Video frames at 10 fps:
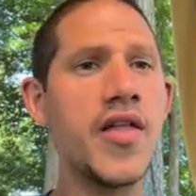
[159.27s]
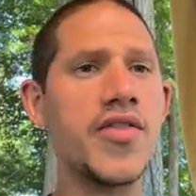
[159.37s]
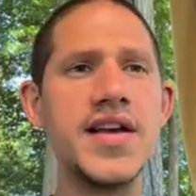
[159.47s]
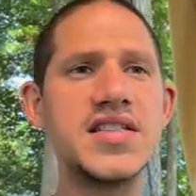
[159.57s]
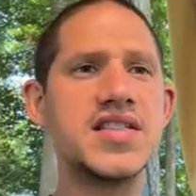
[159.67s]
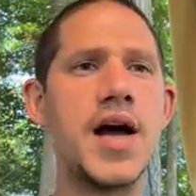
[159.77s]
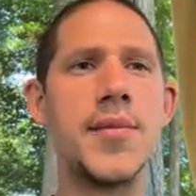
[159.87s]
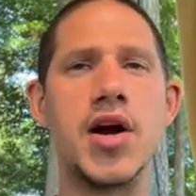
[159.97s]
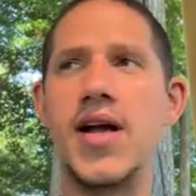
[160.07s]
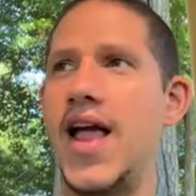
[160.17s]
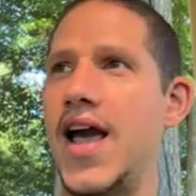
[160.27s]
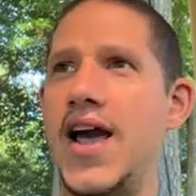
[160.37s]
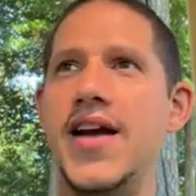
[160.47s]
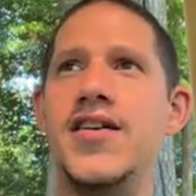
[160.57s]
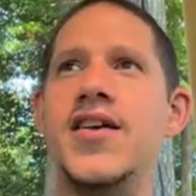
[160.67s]
this summer
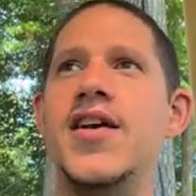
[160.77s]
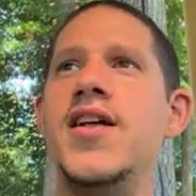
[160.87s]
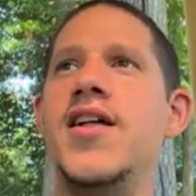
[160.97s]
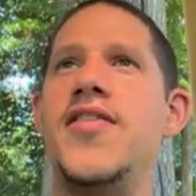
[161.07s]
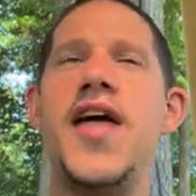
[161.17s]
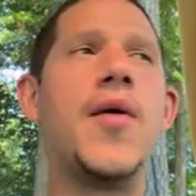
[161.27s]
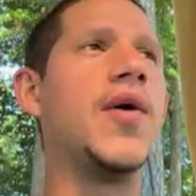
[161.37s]
and they